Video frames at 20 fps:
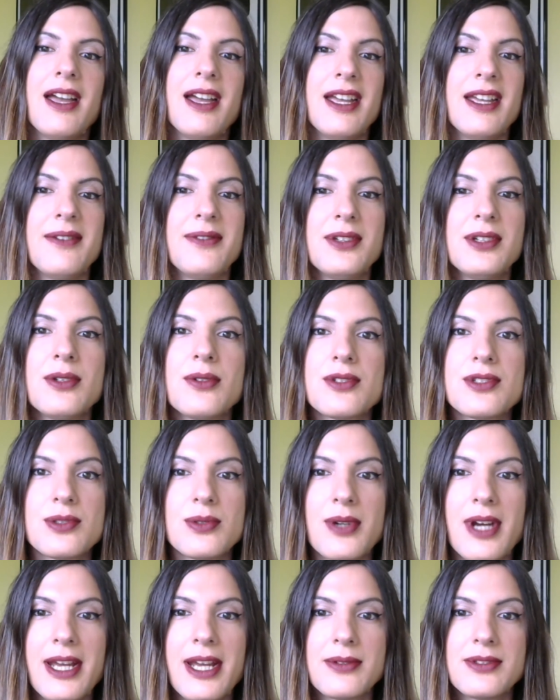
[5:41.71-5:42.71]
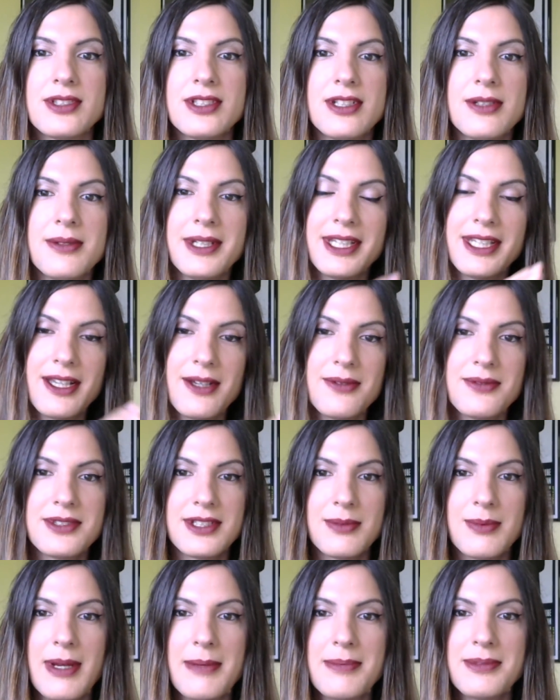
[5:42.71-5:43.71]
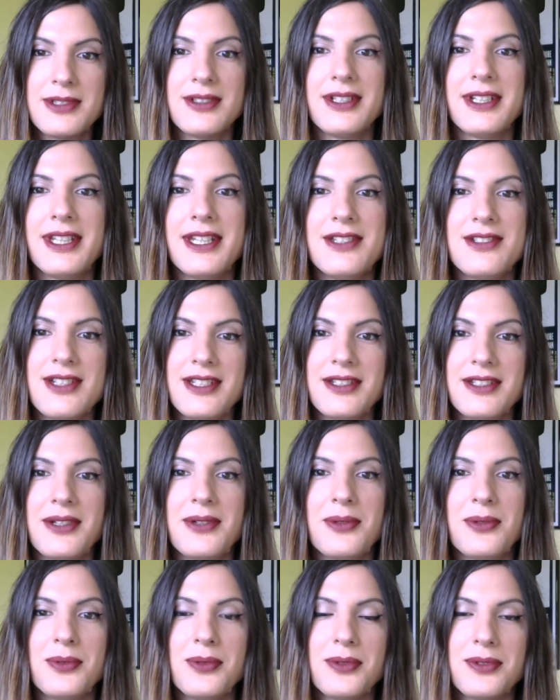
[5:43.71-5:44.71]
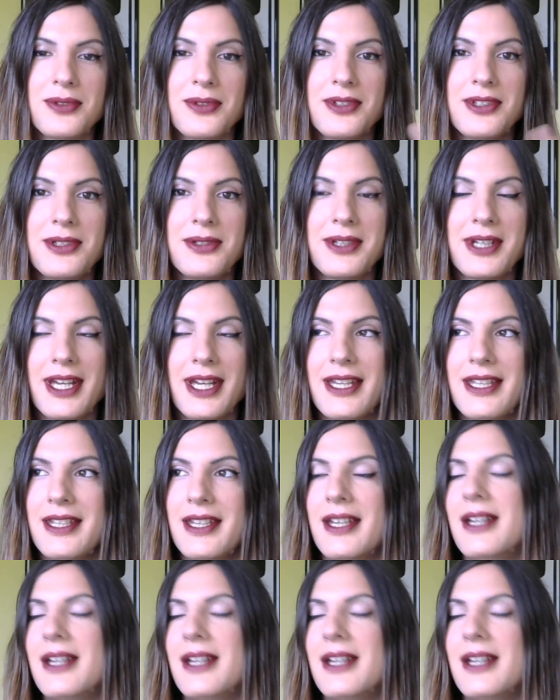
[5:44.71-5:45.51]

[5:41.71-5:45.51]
If you're not sure how to do it, go to the website nGendr.org.uk